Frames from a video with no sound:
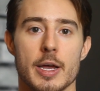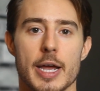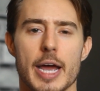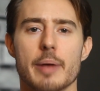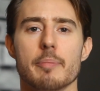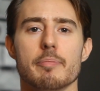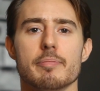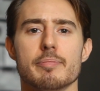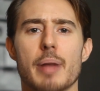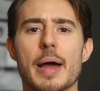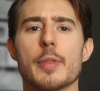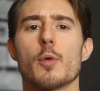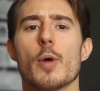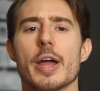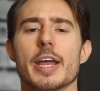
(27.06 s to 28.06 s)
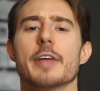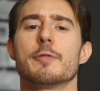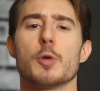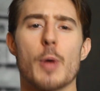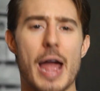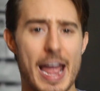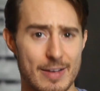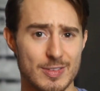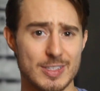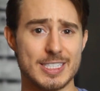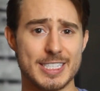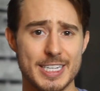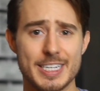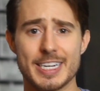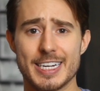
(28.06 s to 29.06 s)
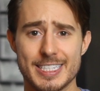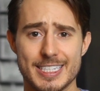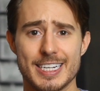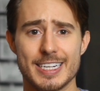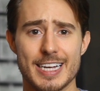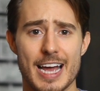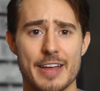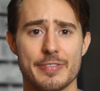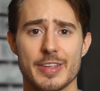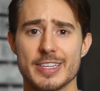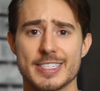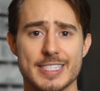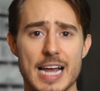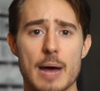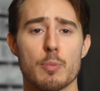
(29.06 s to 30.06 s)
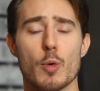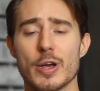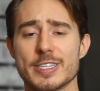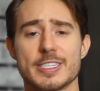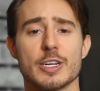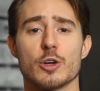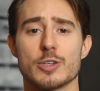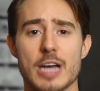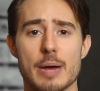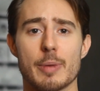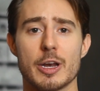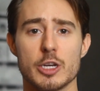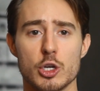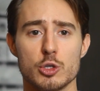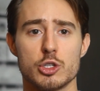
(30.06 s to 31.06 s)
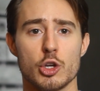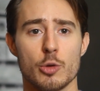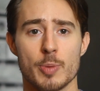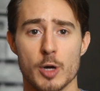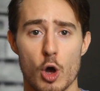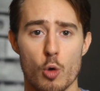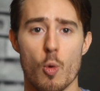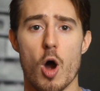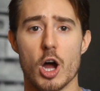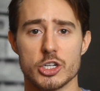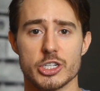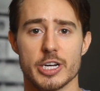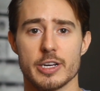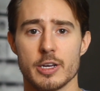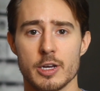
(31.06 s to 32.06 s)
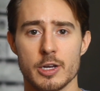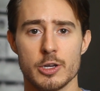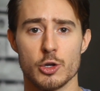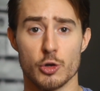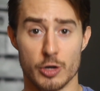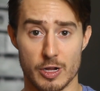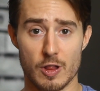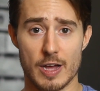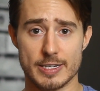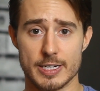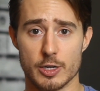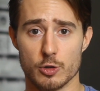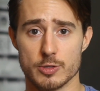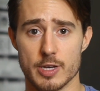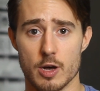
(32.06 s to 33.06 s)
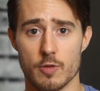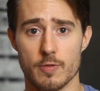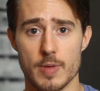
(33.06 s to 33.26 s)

And by the way, if you haven't seen E.T. yet, then stop wasting your time on YouTube and go watch it. You're neglecting yourself.